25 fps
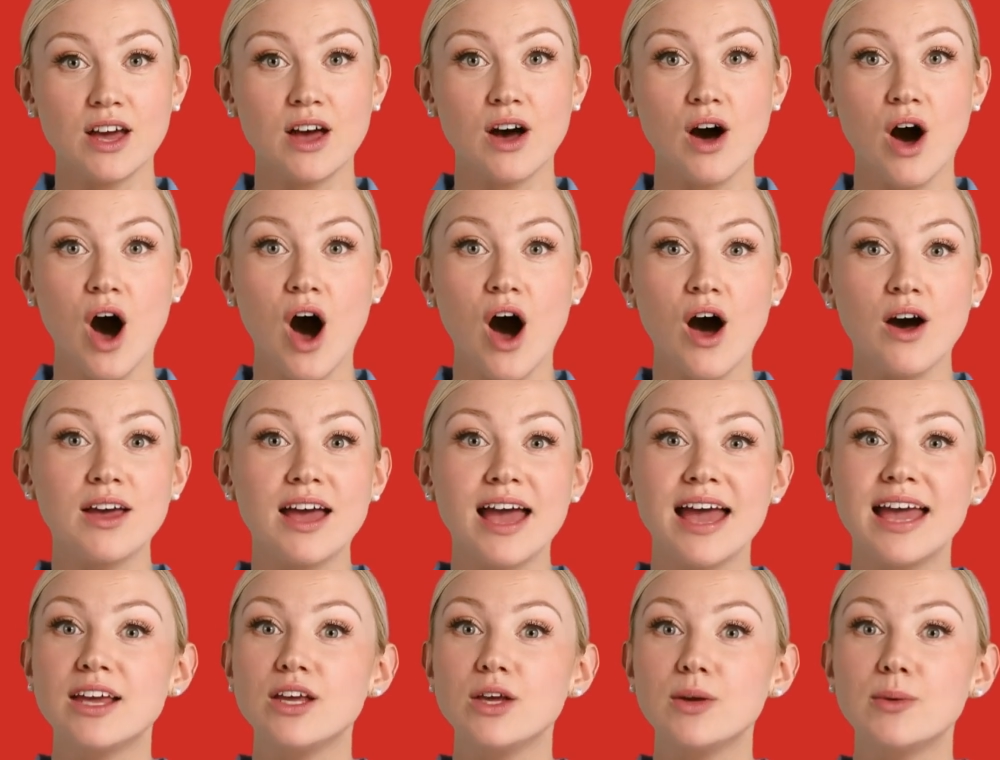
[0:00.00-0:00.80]
All
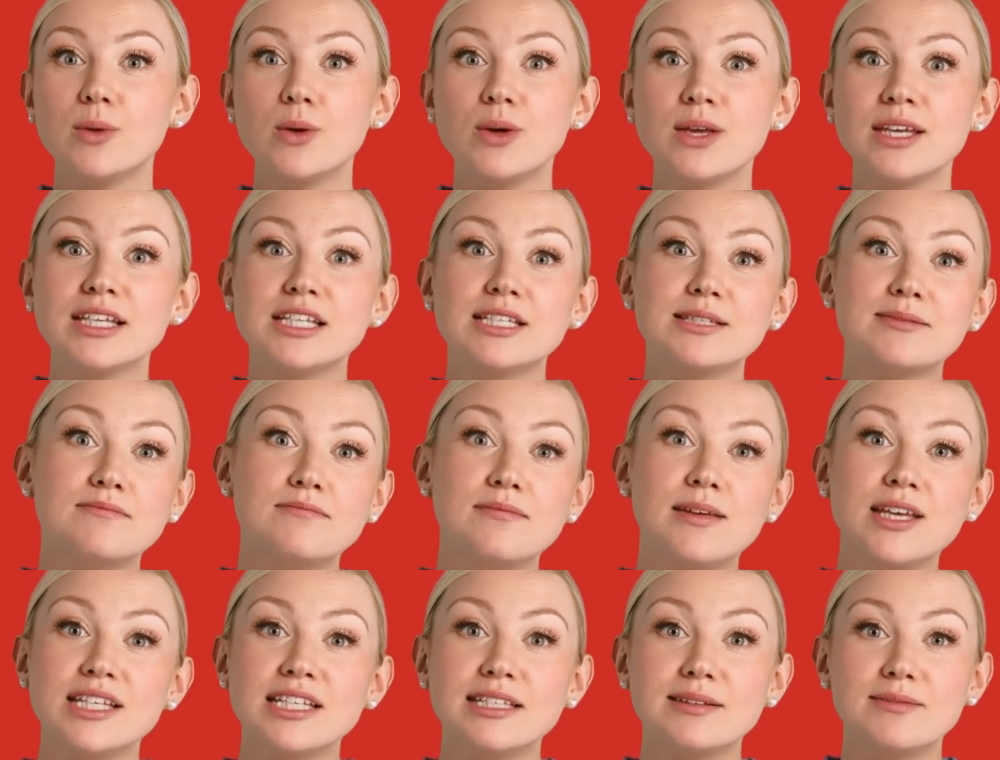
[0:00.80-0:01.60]
anchor points
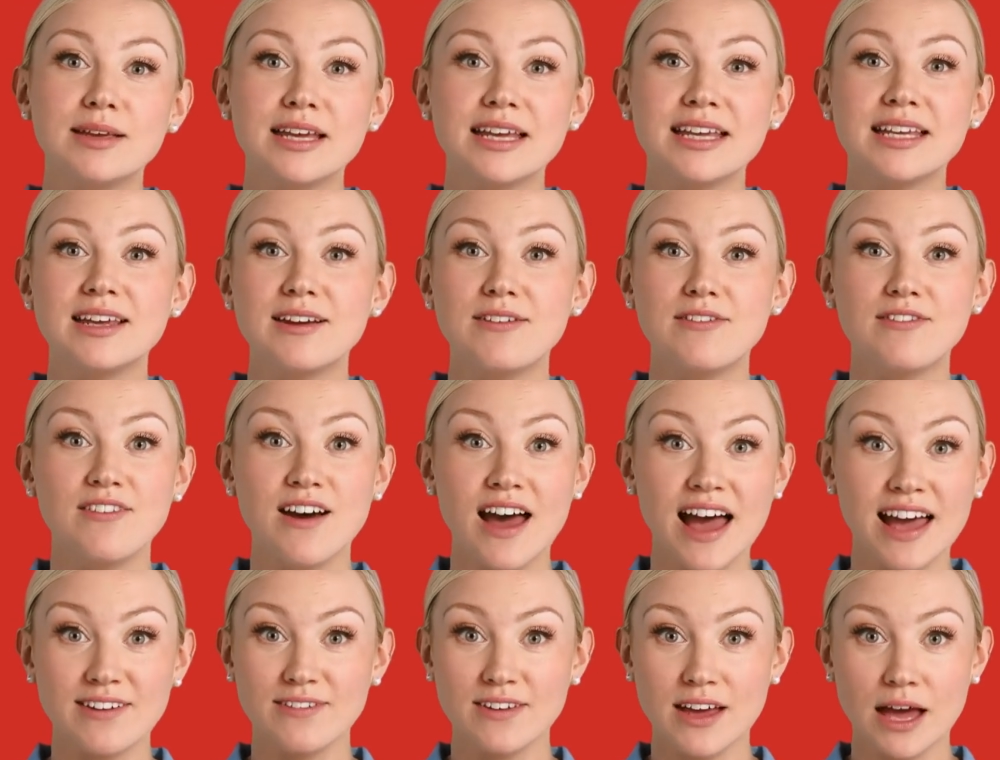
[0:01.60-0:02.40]
must meet the
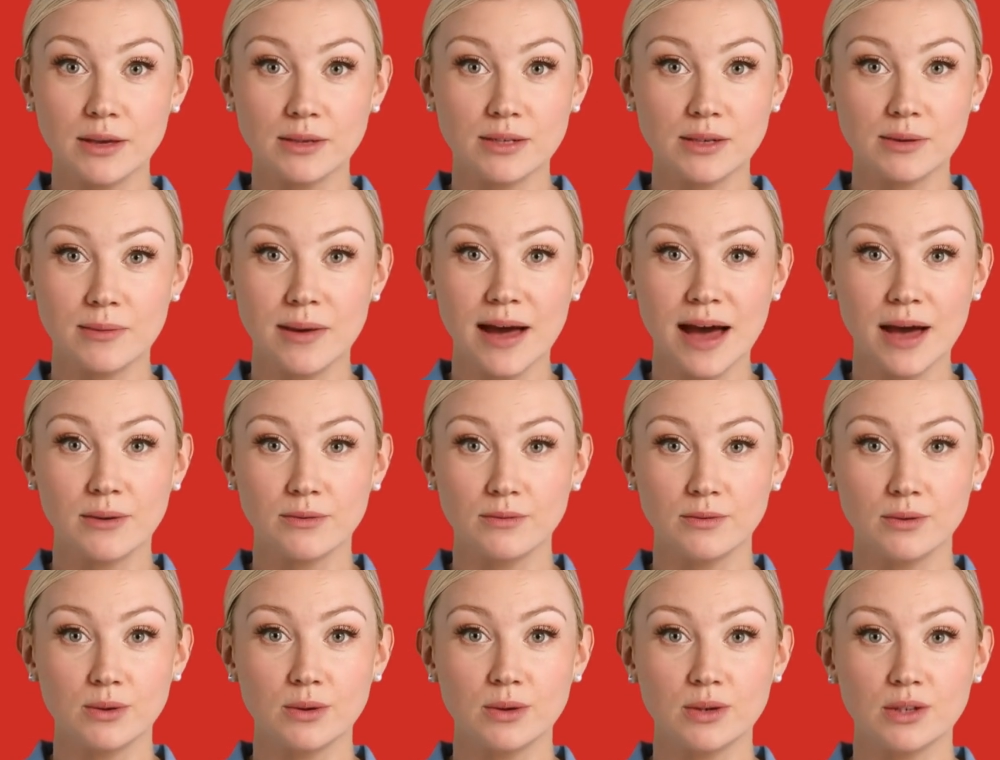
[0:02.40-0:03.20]

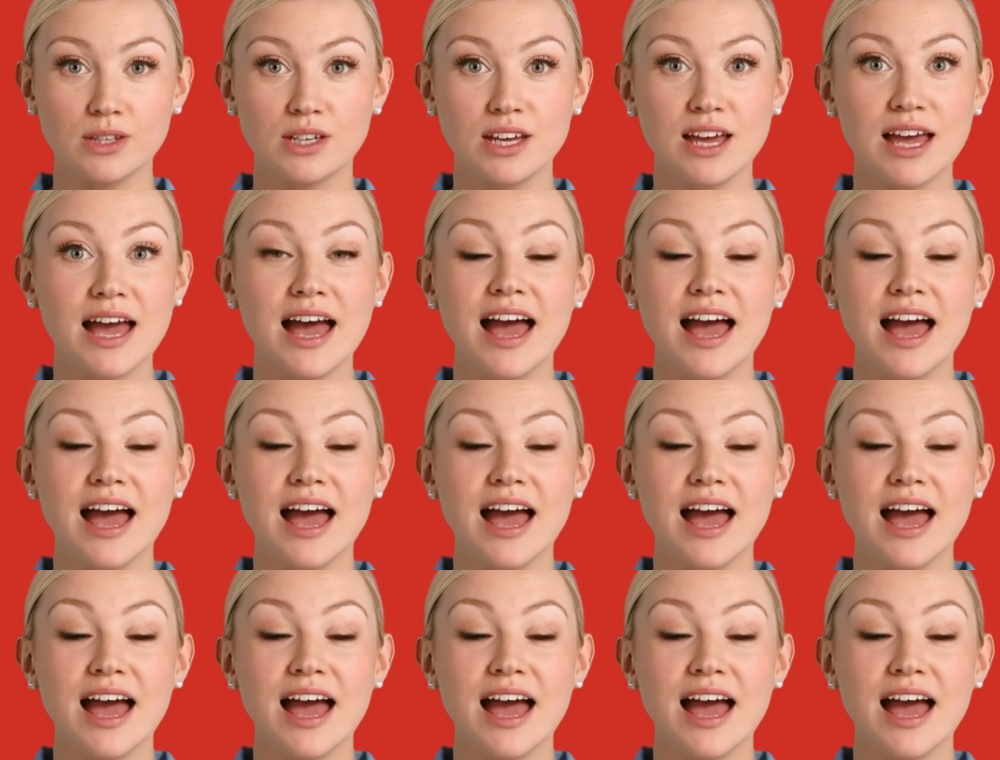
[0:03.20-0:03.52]
5,000-pound rule,